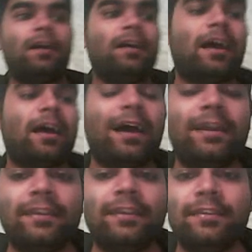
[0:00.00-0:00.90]

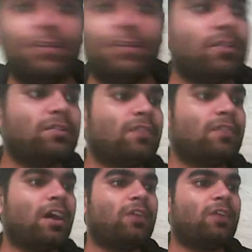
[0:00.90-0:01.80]
I don't know
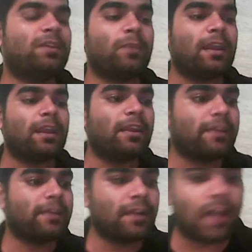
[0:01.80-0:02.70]
how it went.
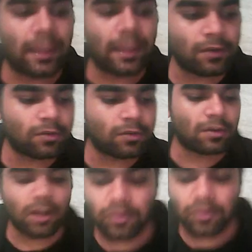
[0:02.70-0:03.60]
I don't know
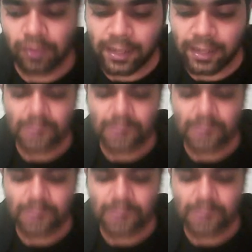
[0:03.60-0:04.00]
how you guys were